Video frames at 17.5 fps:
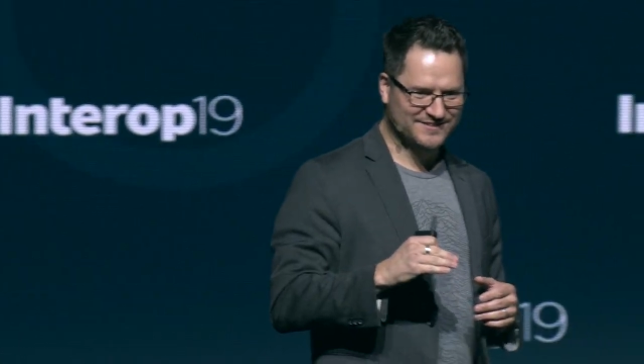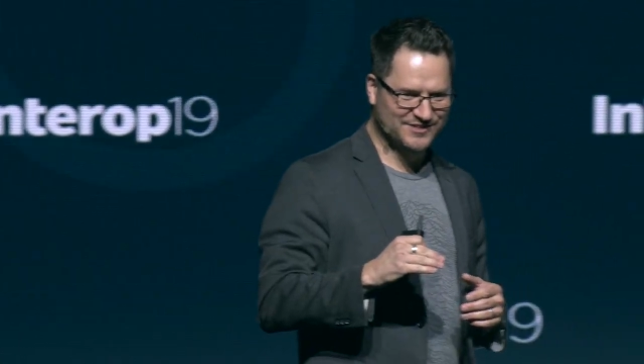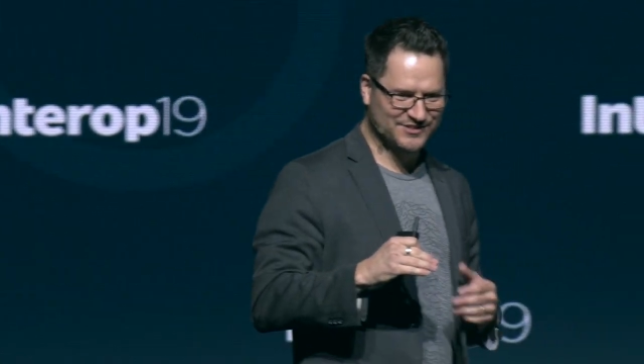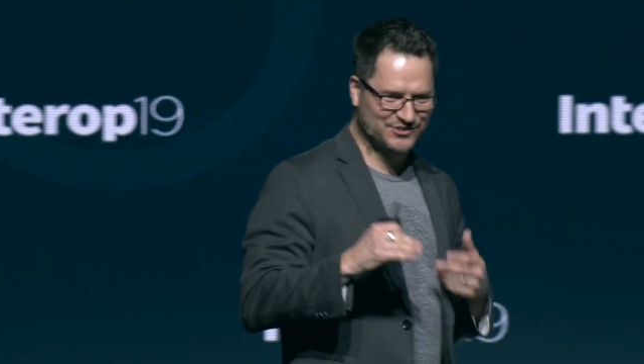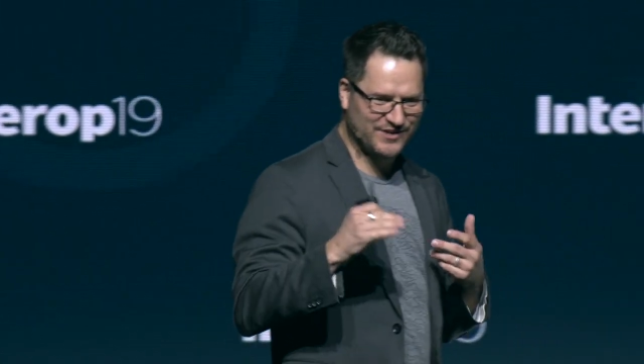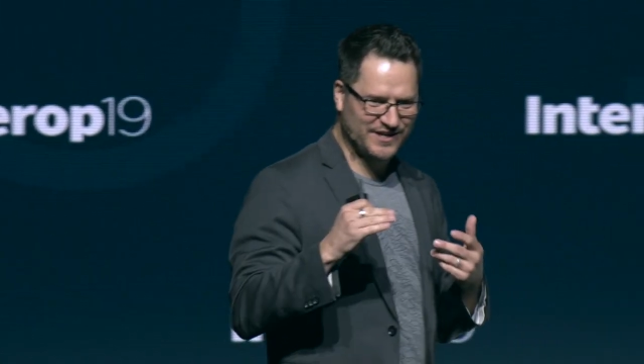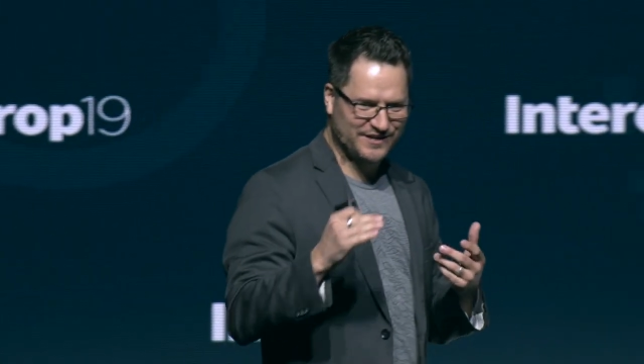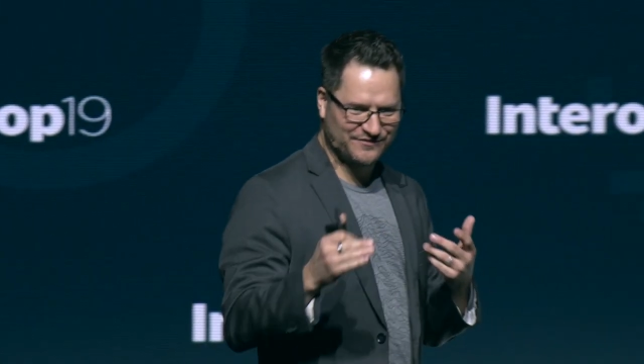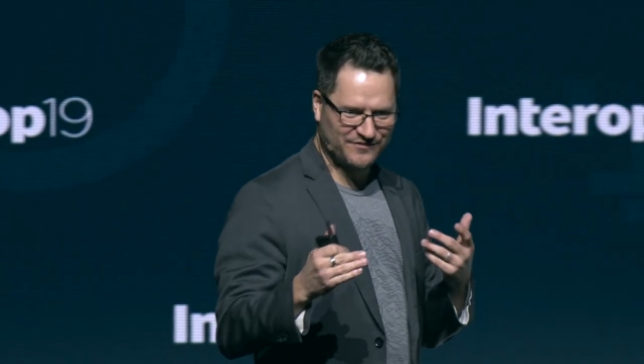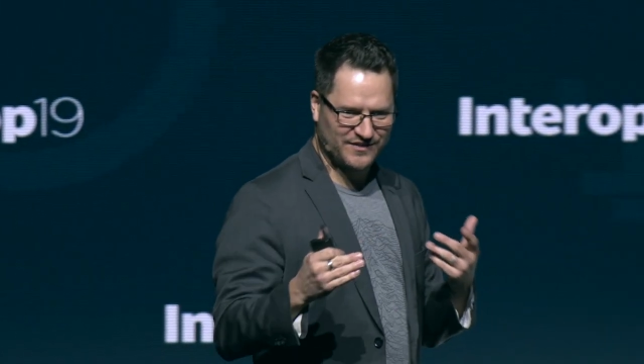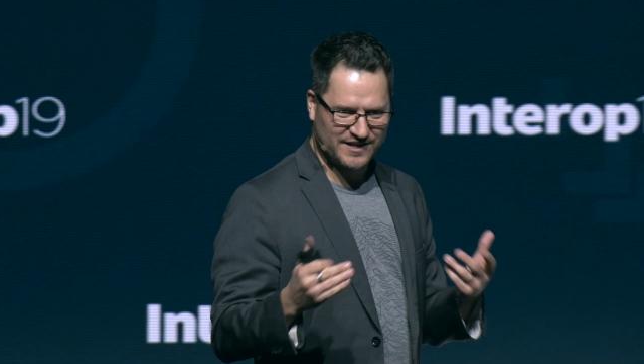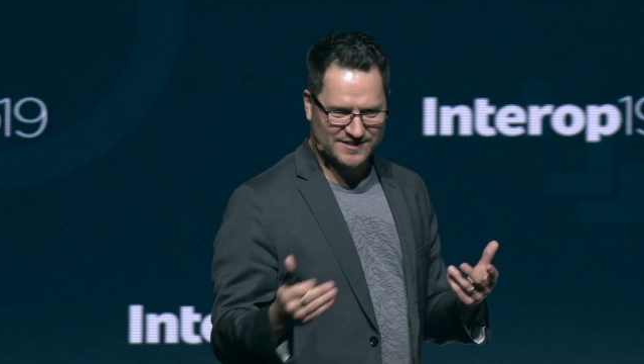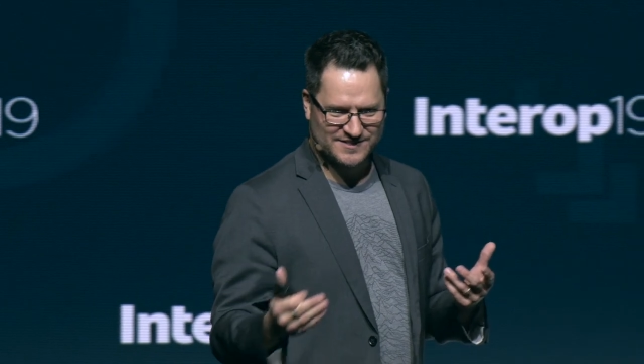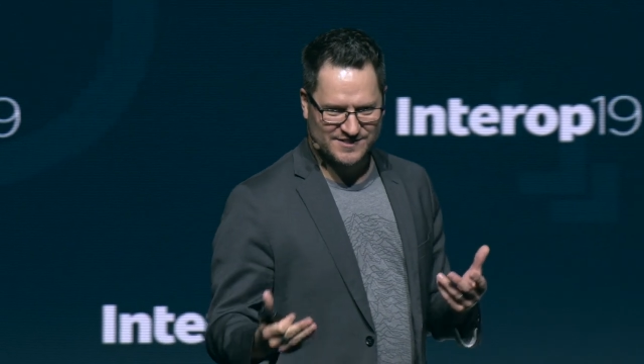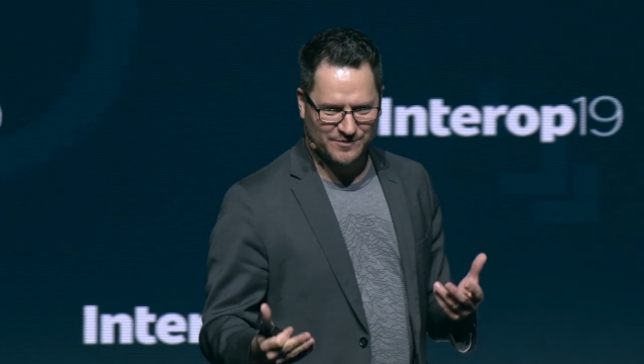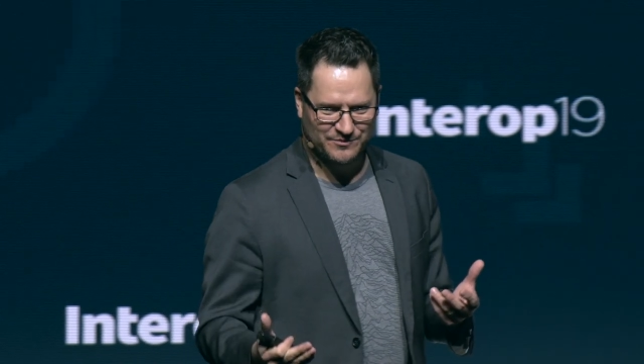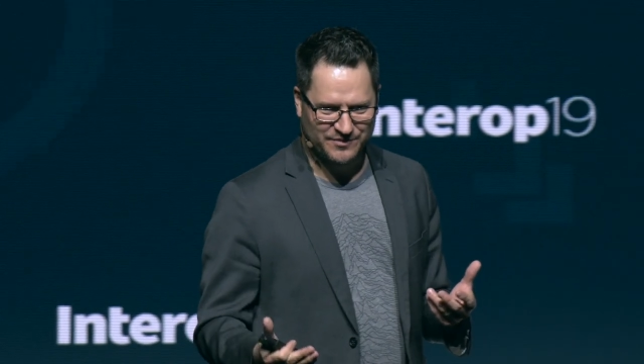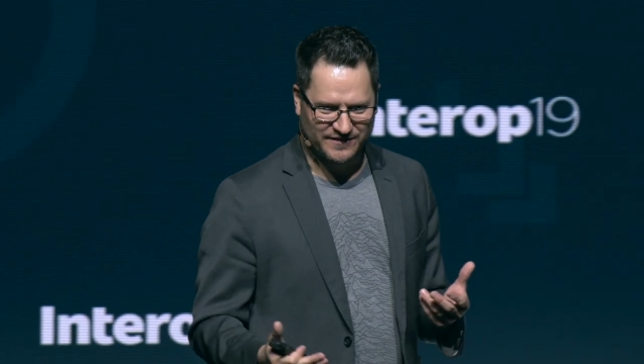to try to find
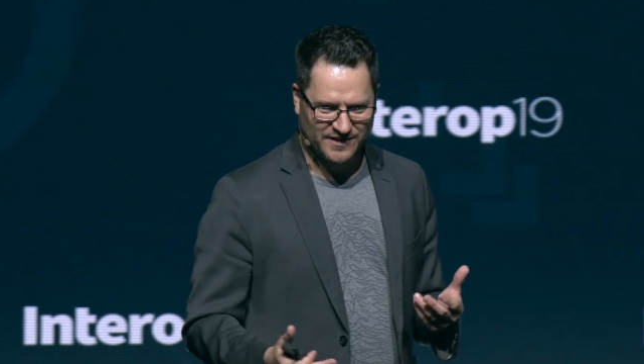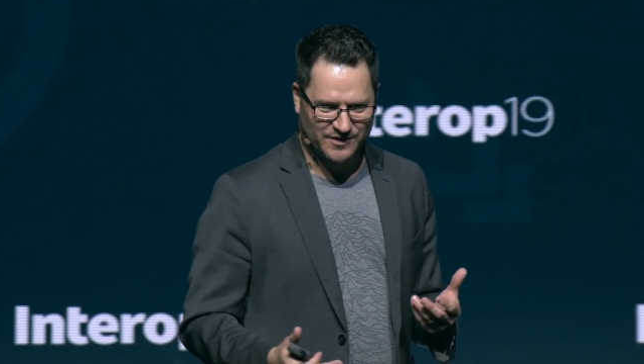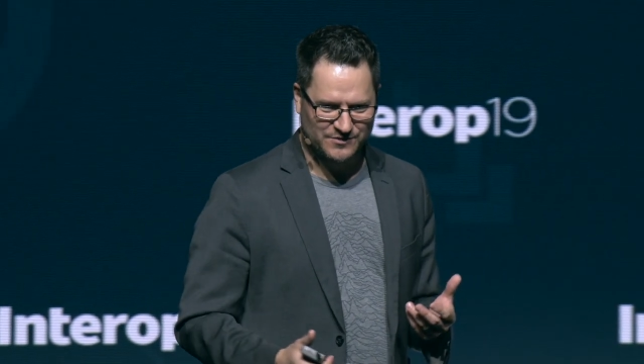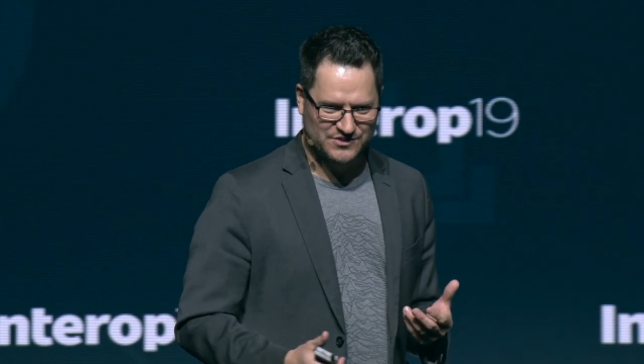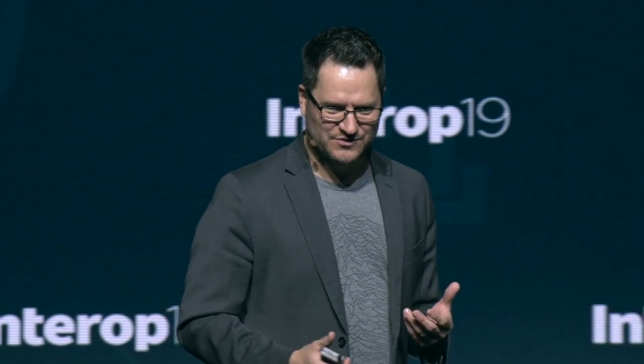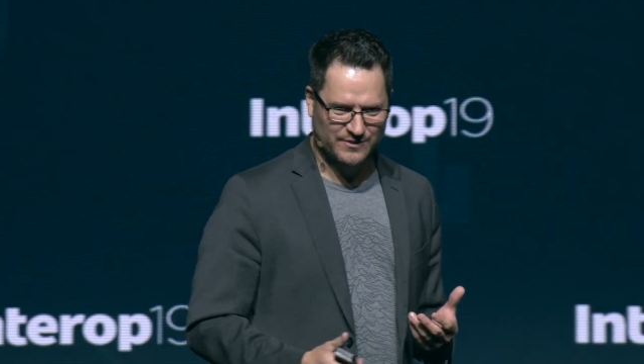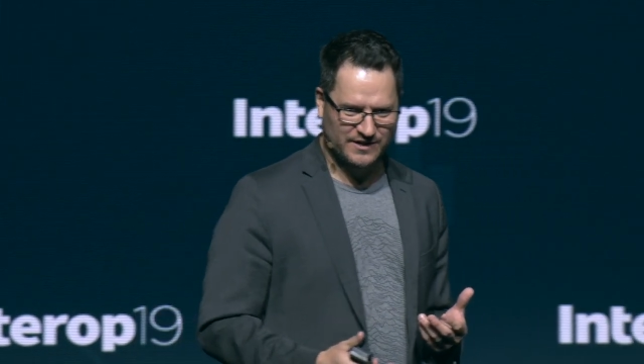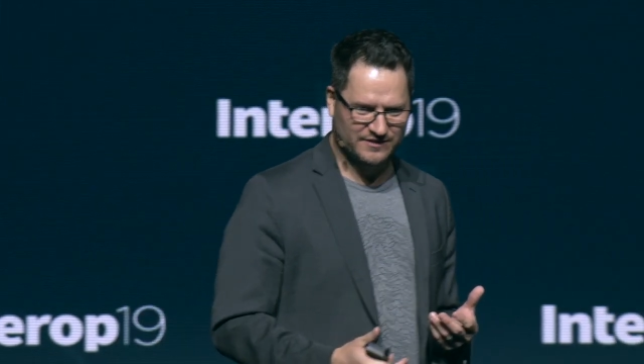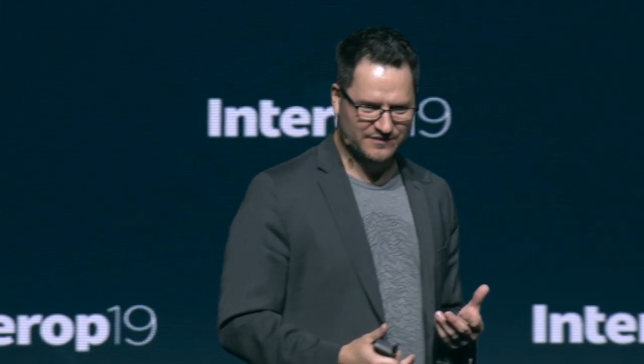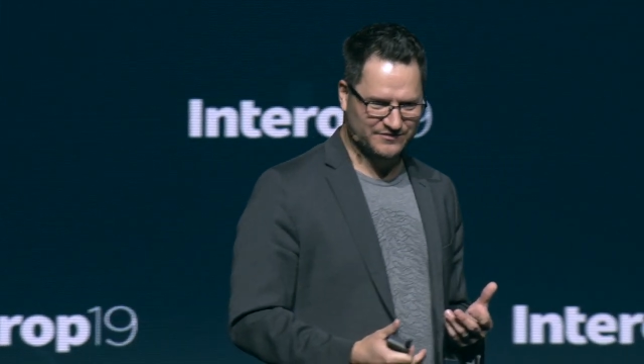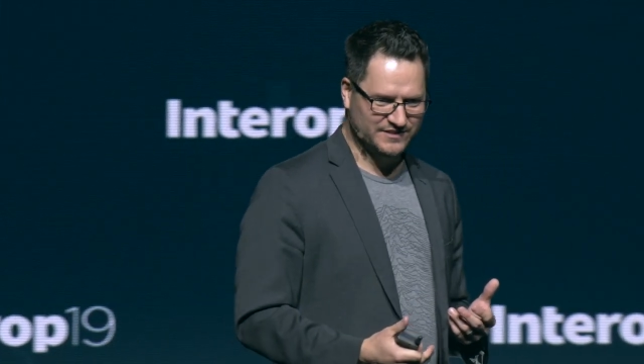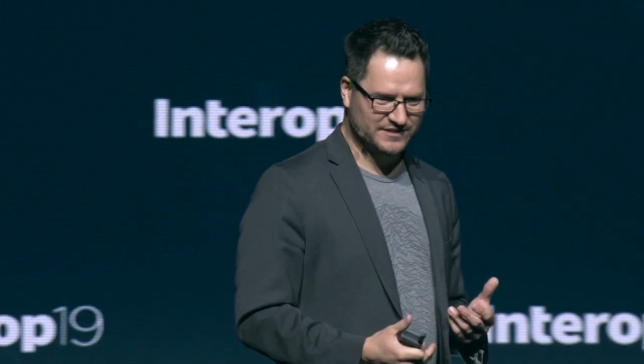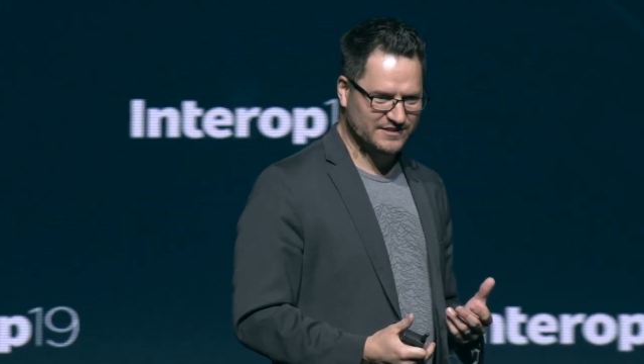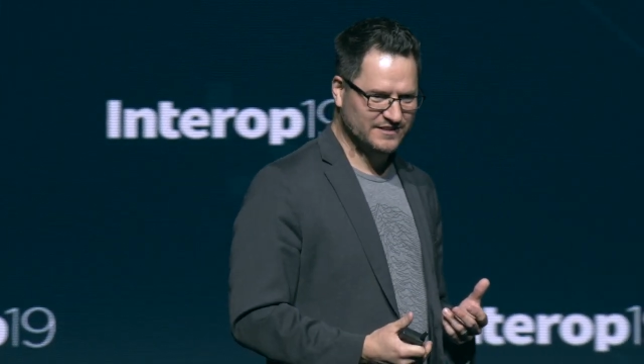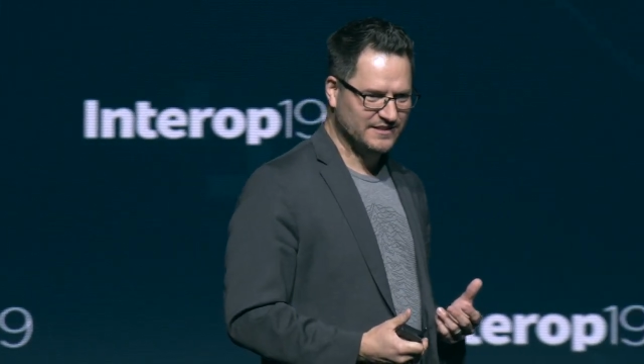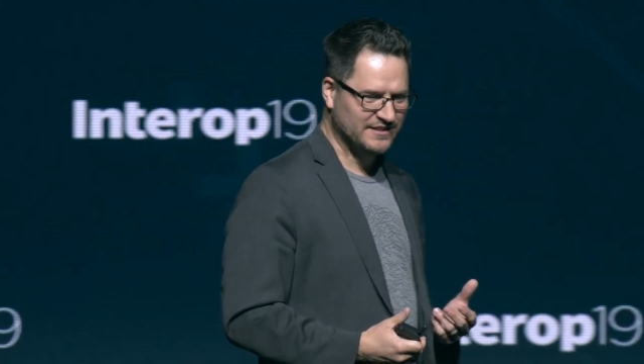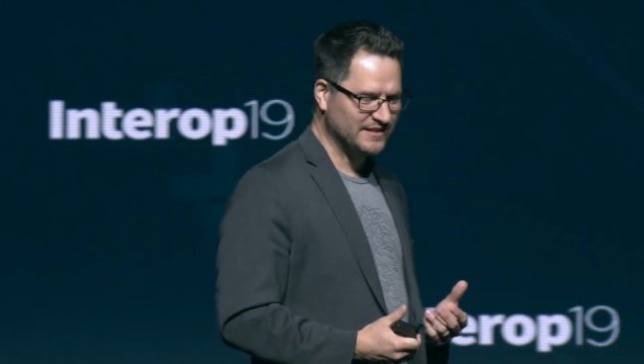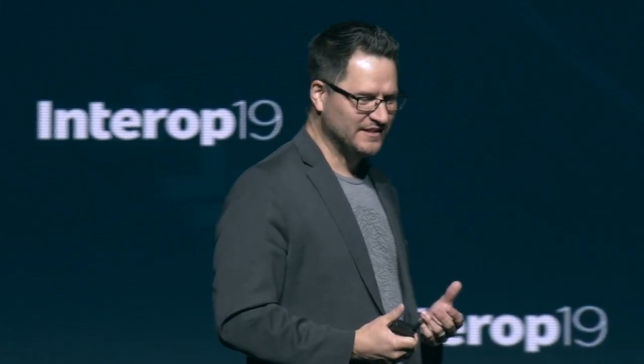something that was relevant?